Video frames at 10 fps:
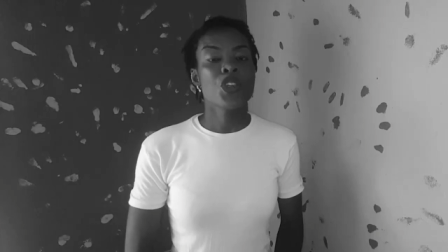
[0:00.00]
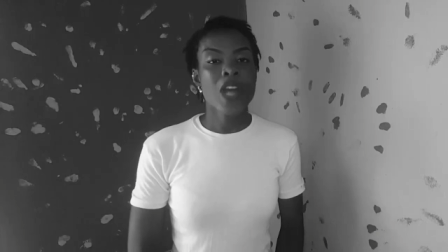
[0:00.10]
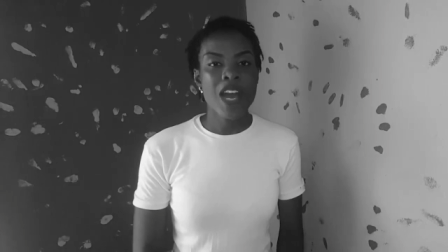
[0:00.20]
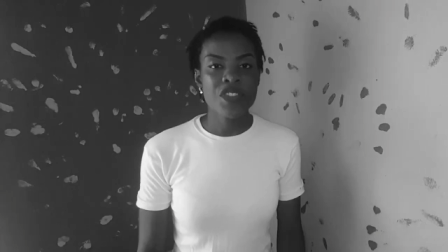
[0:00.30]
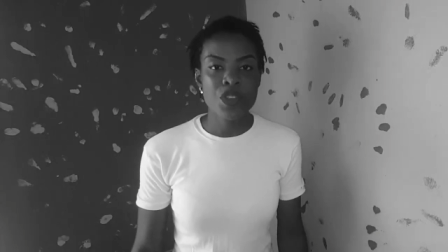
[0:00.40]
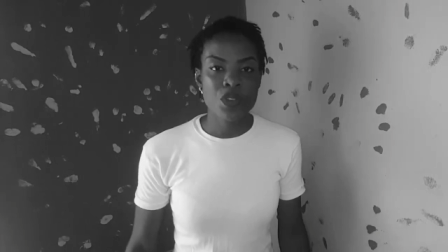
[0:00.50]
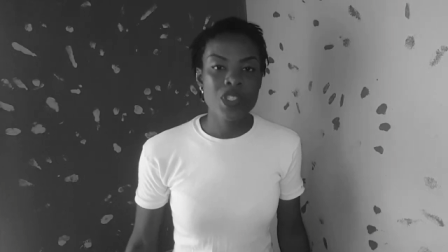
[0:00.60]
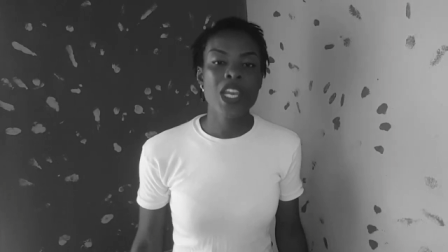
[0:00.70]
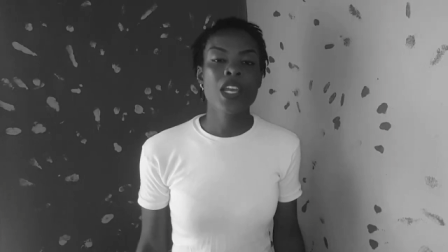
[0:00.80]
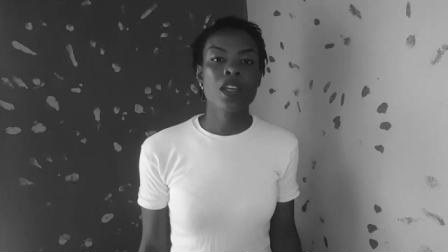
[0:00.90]
You have
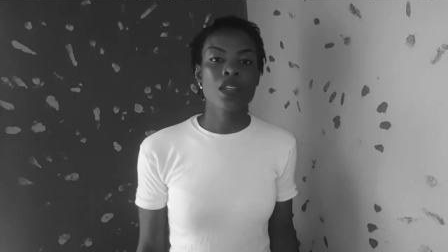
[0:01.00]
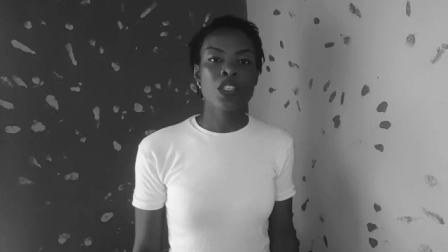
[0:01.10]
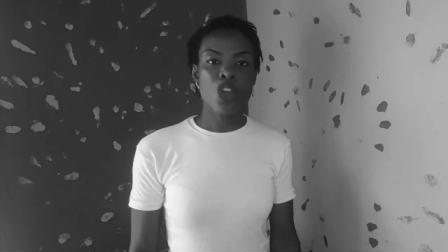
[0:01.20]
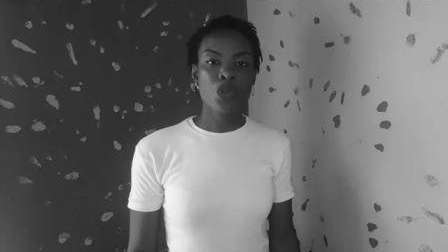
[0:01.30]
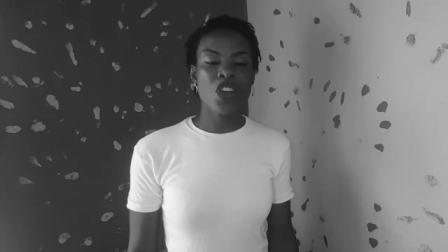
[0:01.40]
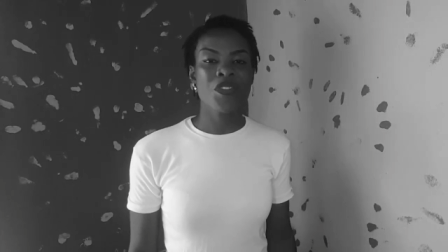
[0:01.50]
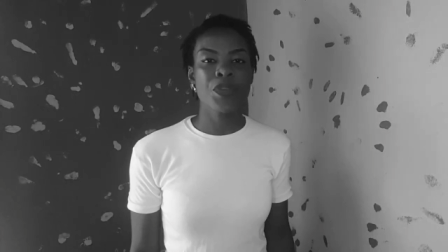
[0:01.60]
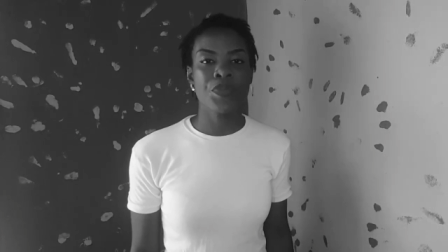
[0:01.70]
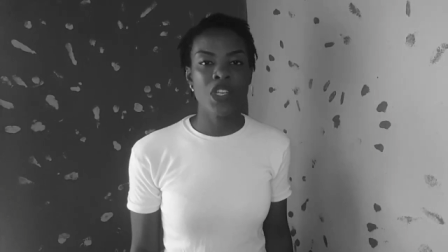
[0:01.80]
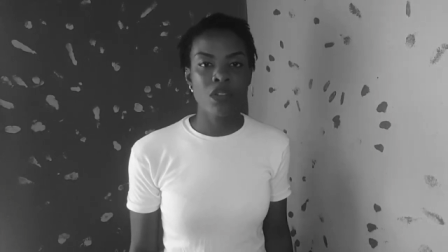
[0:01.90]
to take note
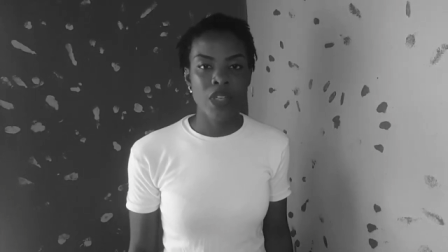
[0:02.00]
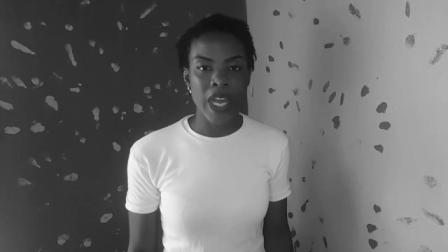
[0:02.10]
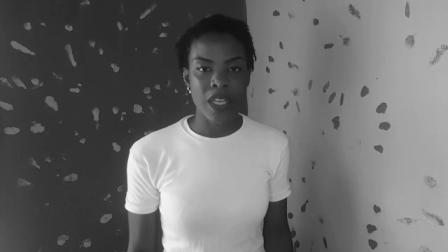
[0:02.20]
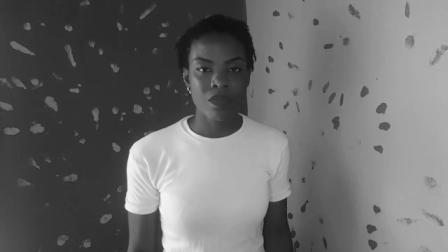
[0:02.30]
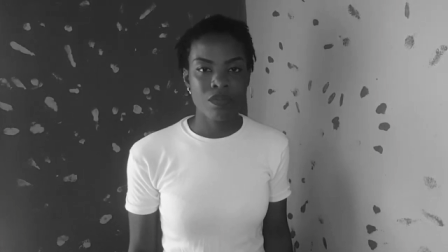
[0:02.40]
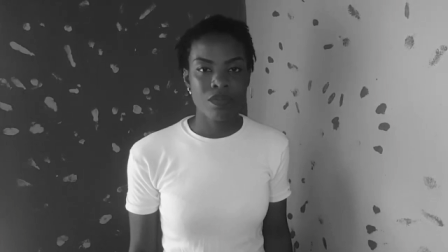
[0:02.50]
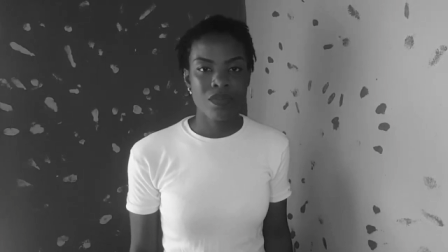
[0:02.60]
of the big old guy,